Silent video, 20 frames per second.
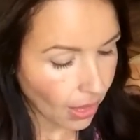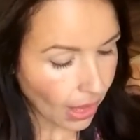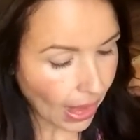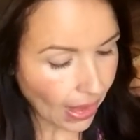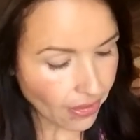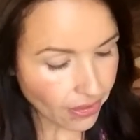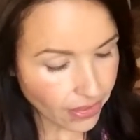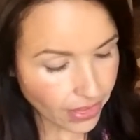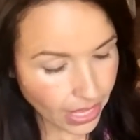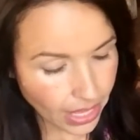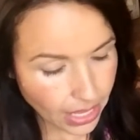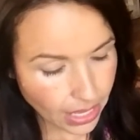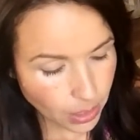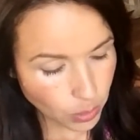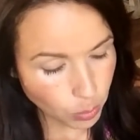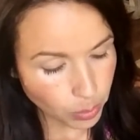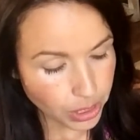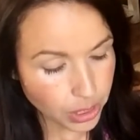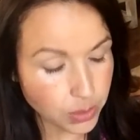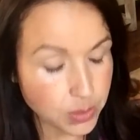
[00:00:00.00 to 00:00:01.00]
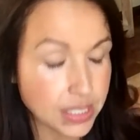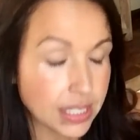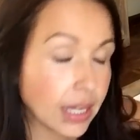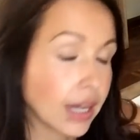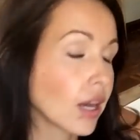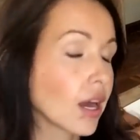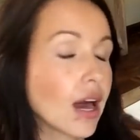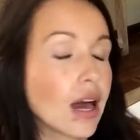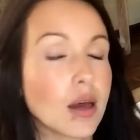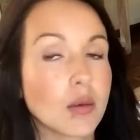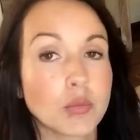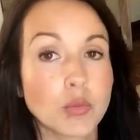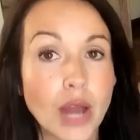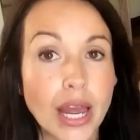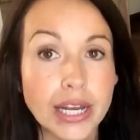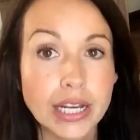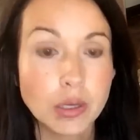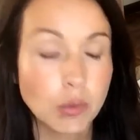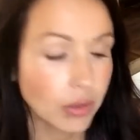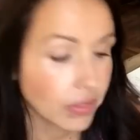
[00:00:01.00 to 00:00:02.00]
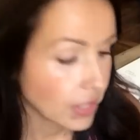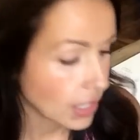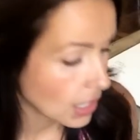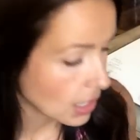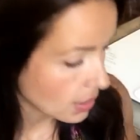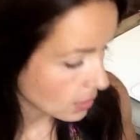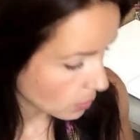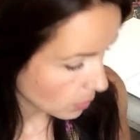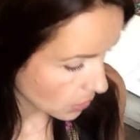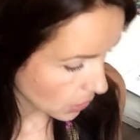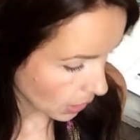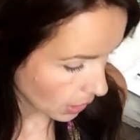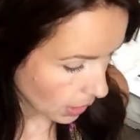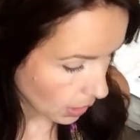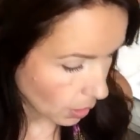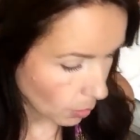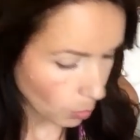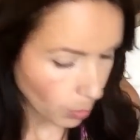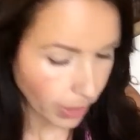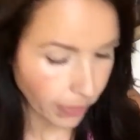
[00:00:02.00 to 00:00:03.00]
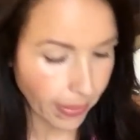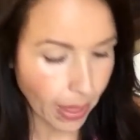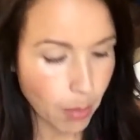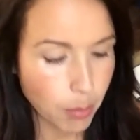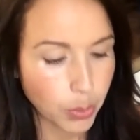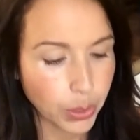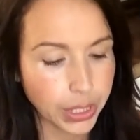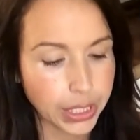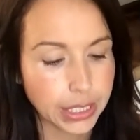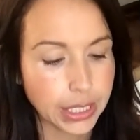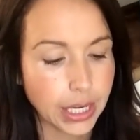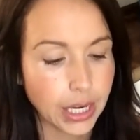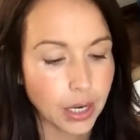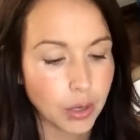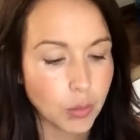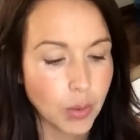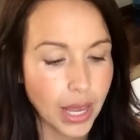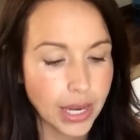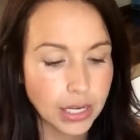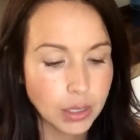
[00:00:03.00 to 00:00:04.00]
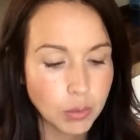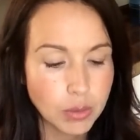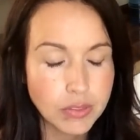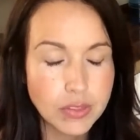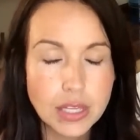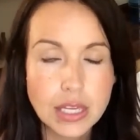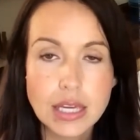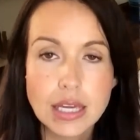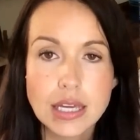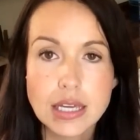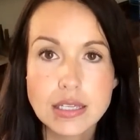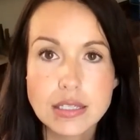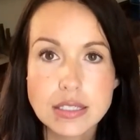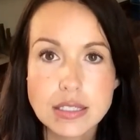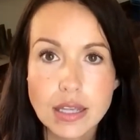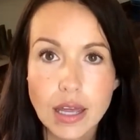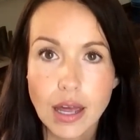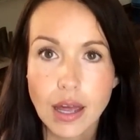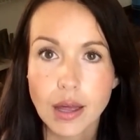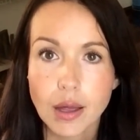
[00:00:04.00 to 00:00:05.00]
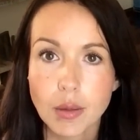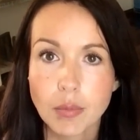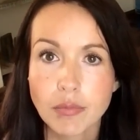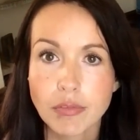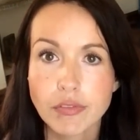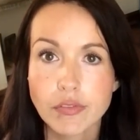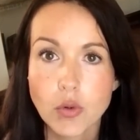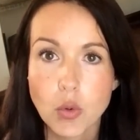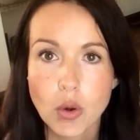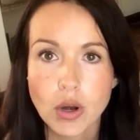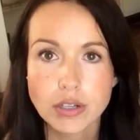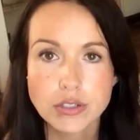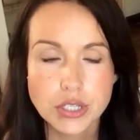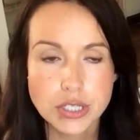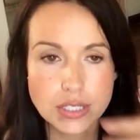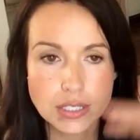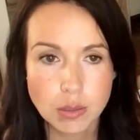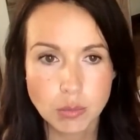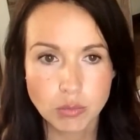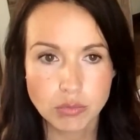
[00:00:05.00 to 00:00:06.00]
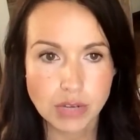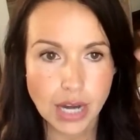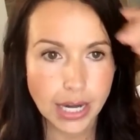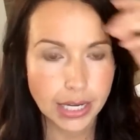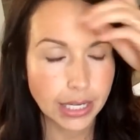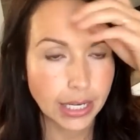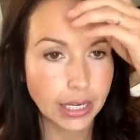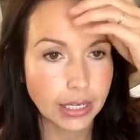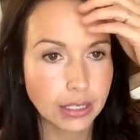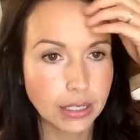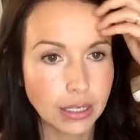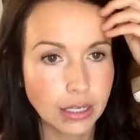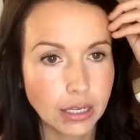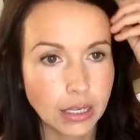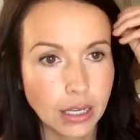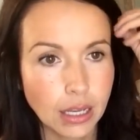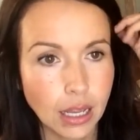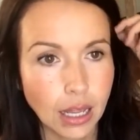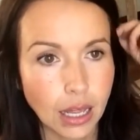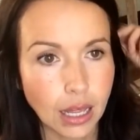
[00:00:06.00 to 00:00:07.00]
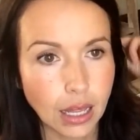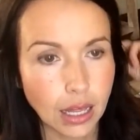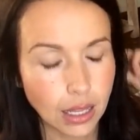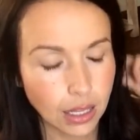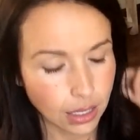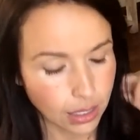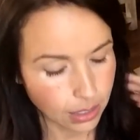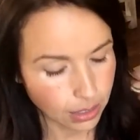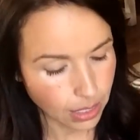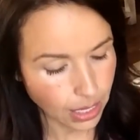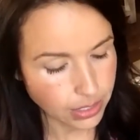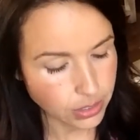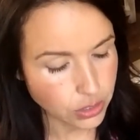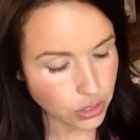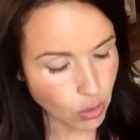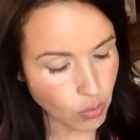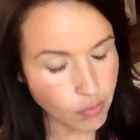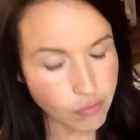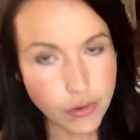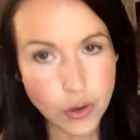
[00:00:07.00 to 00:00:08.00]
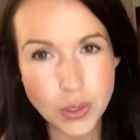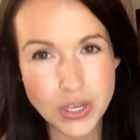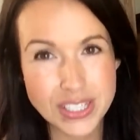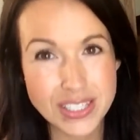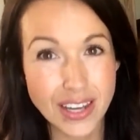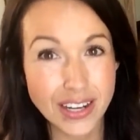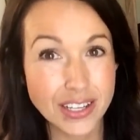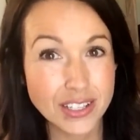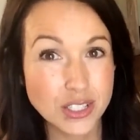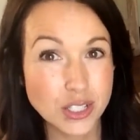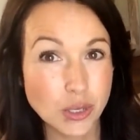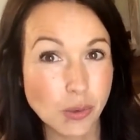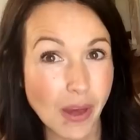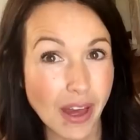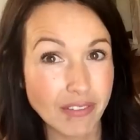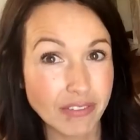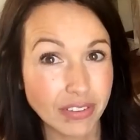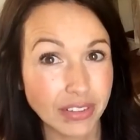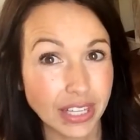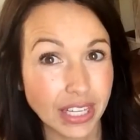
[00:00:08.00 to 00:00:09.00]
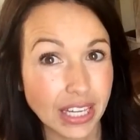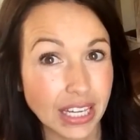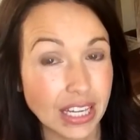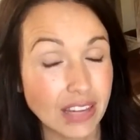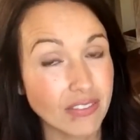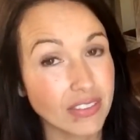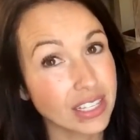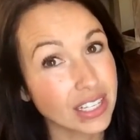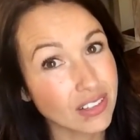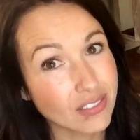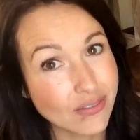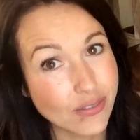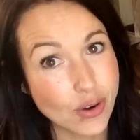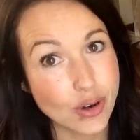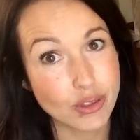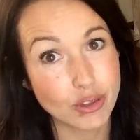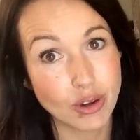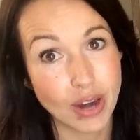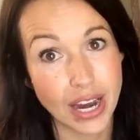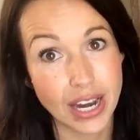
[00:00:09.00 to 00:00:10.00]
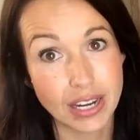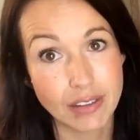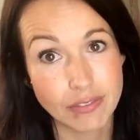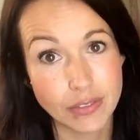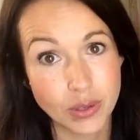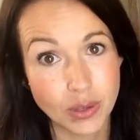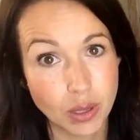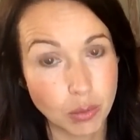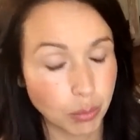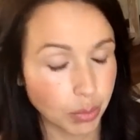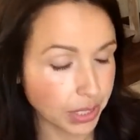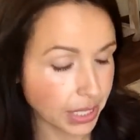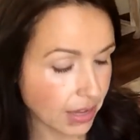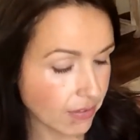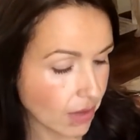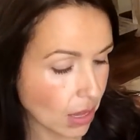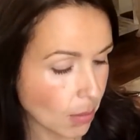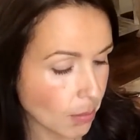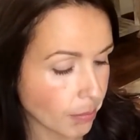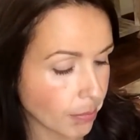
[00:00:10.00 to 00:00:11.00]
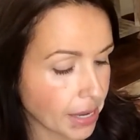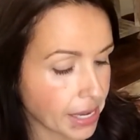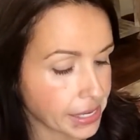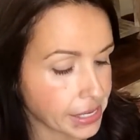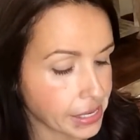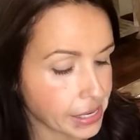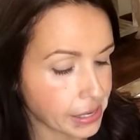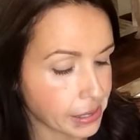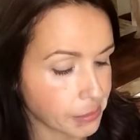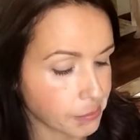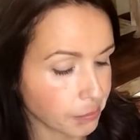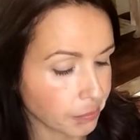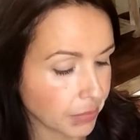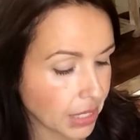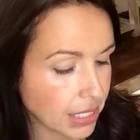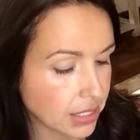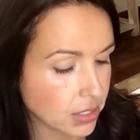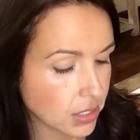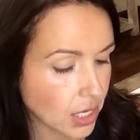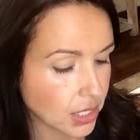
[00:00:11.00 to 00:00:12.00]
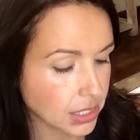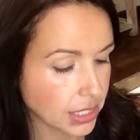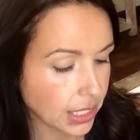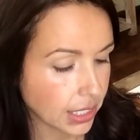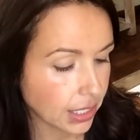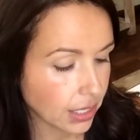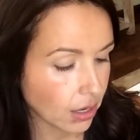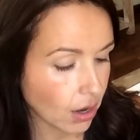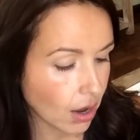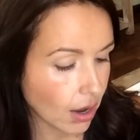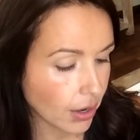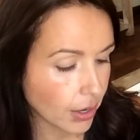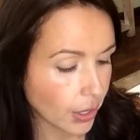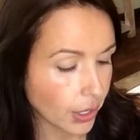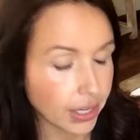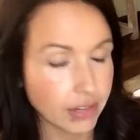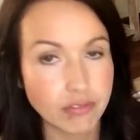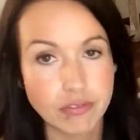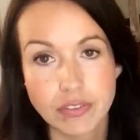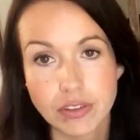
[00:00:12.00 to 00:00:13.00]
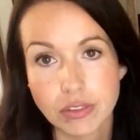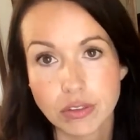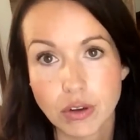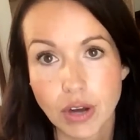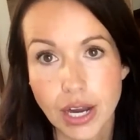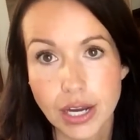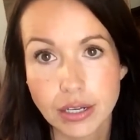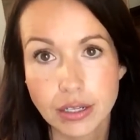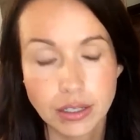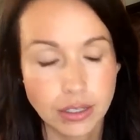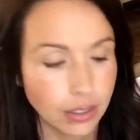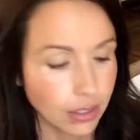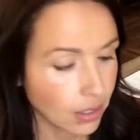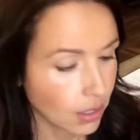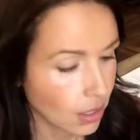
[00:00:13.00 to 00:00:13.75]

And then we're using Writing with Ease, which I didn't bring that book in here. Writing with Ease for just some writing. I don't focus on it too heavily, even in 4th grade, if you can believe it, but I start to hit it harder in 5th grade.